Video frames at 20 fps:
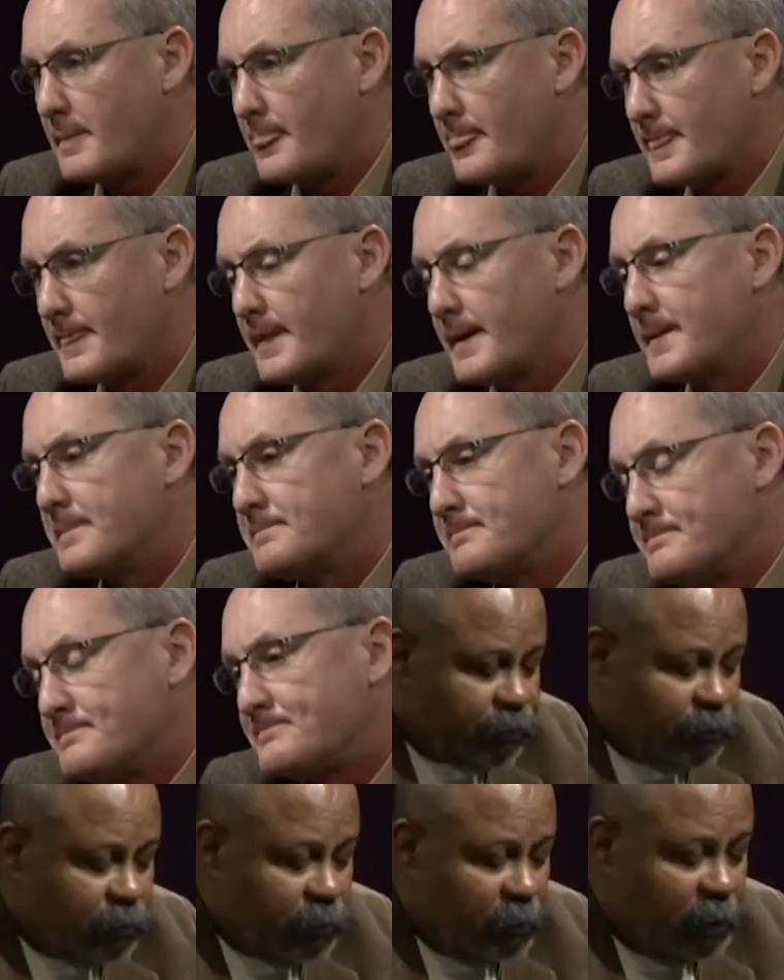I know.
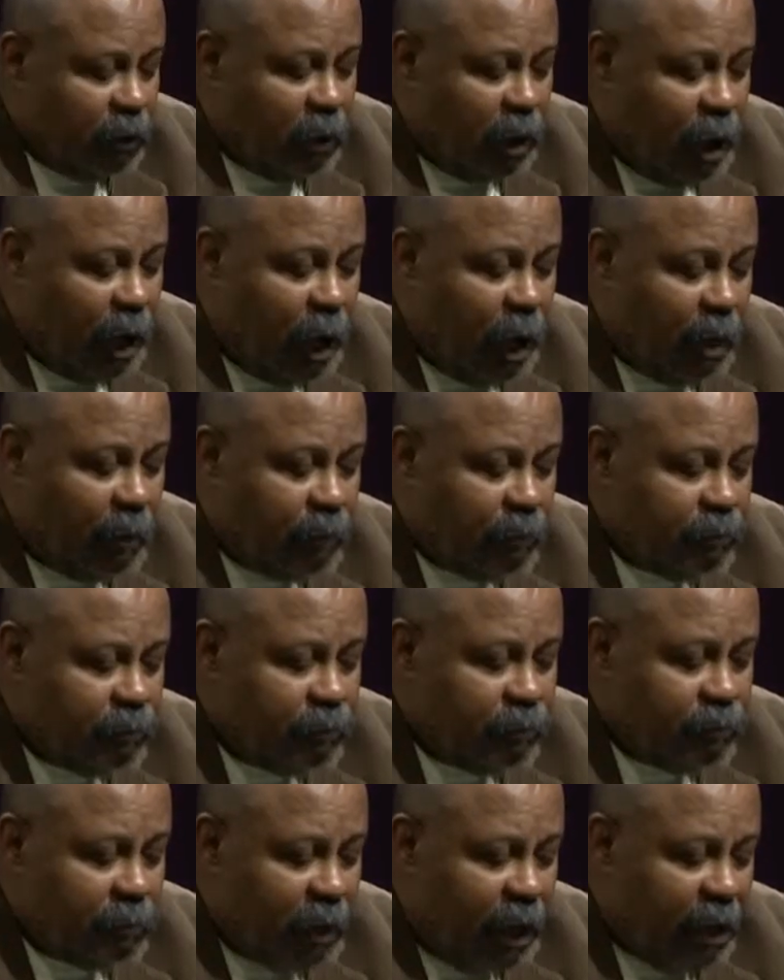
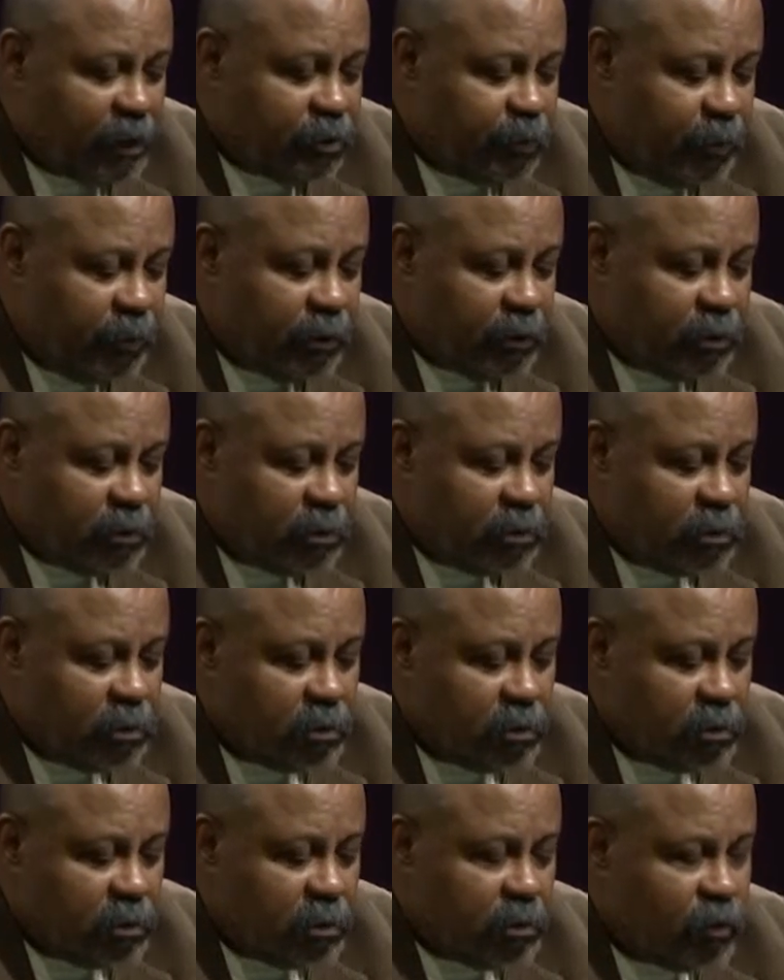I spent
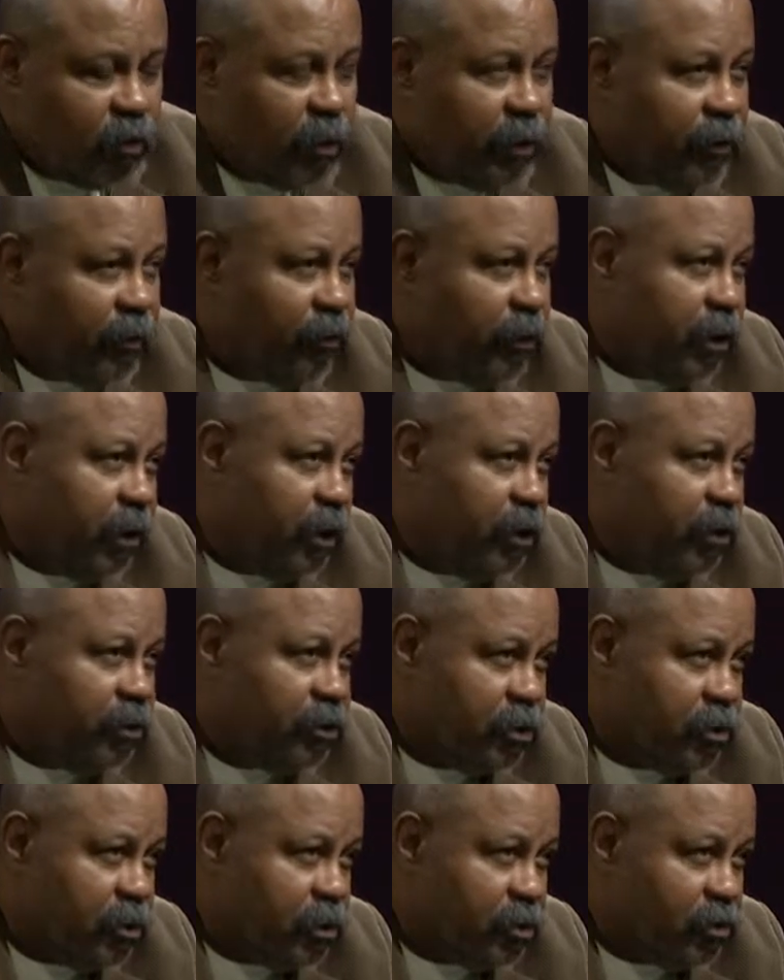23 years
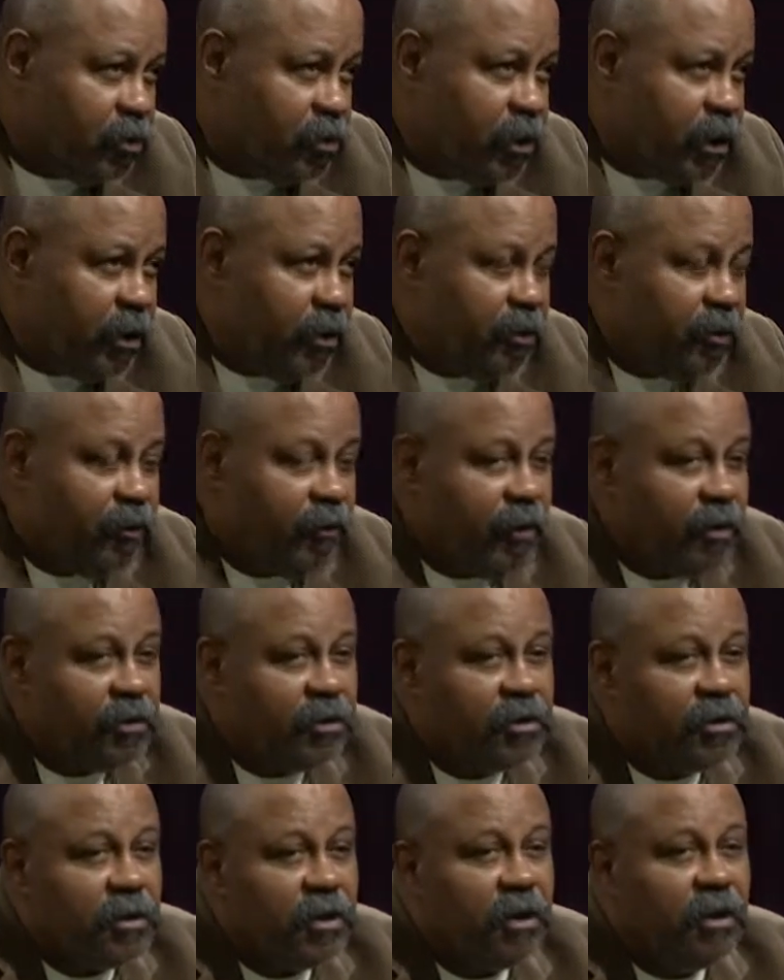at Central State
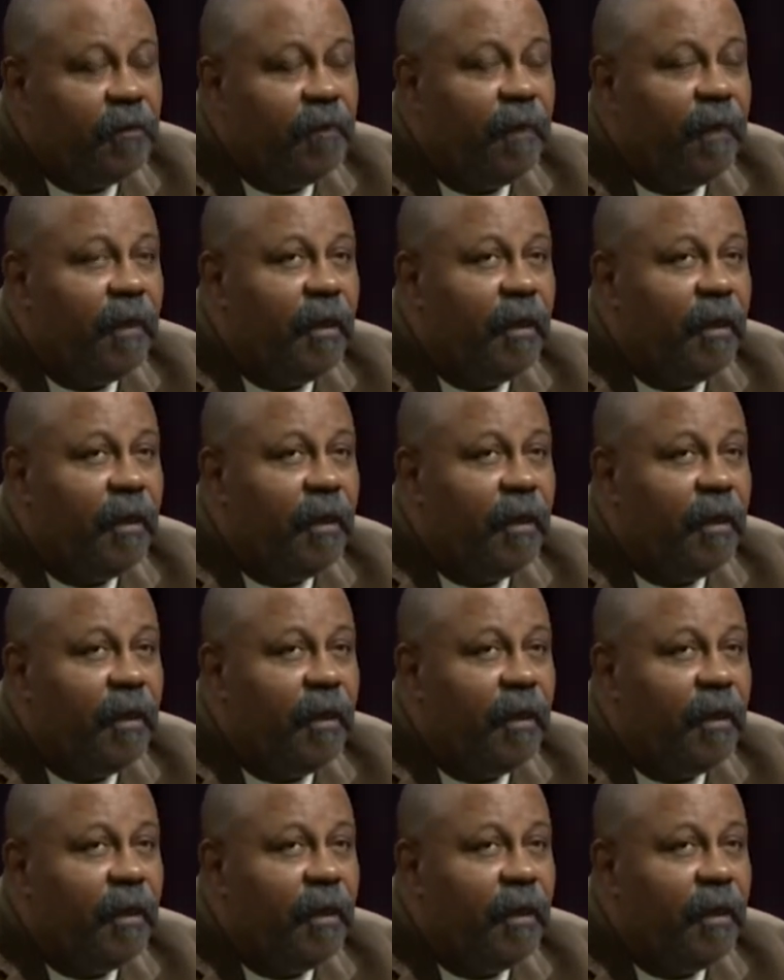University,